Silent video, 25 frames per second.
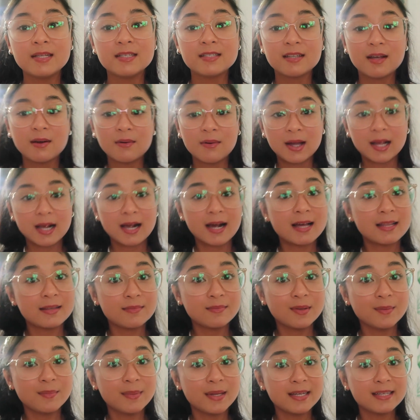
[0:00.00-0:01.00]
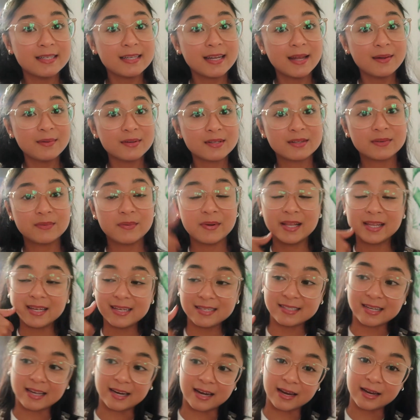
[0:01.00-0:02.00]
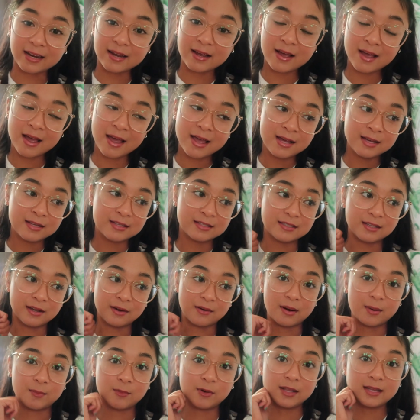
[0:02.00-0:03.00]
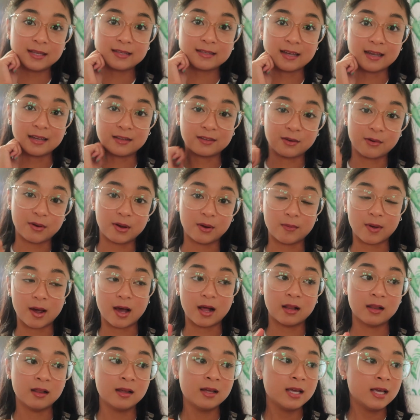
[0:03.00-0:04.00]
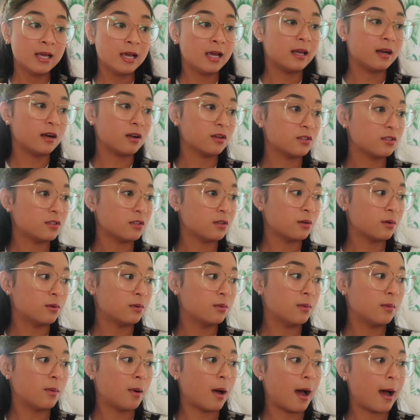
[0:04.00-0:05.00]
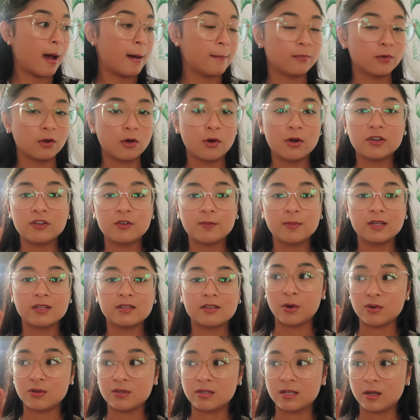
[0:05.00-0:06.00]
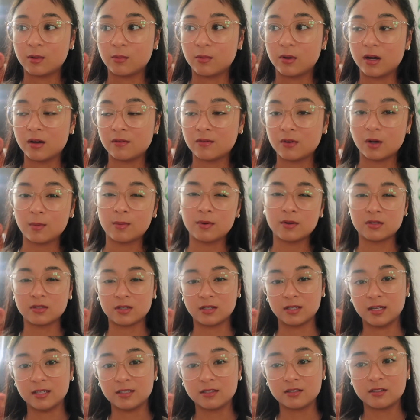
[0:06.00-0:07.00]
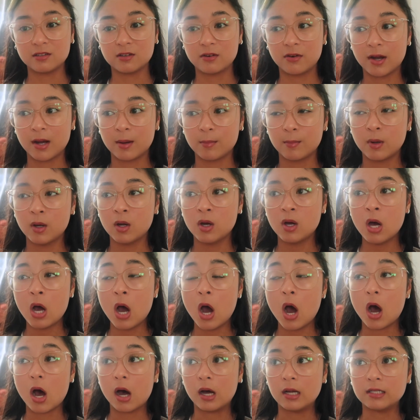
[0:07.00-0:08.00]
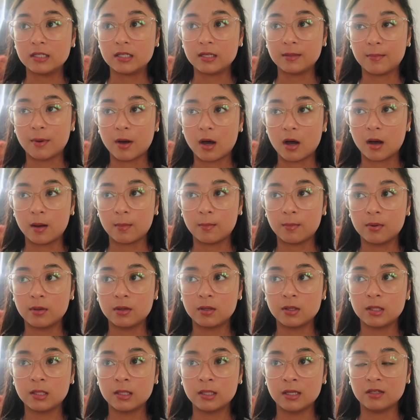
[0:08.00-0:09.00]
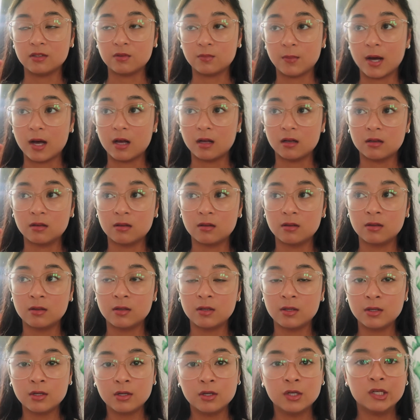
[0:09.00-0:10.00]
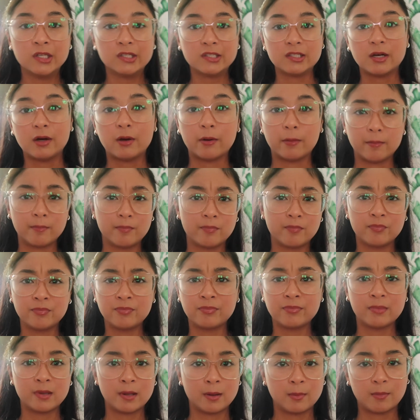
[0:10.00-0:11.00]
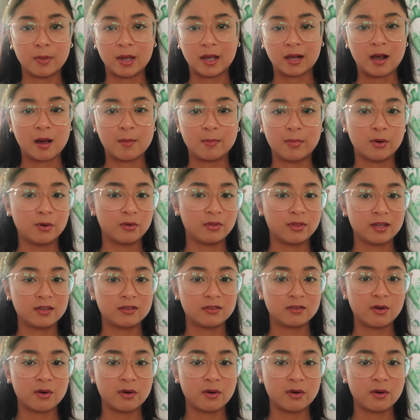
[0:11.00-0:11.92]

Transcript: and so I got the money today which is really exciting. So I'm really excited it's going well. And also I'm going to be posting whatever I post on Instagram on Depop as well. So I got both things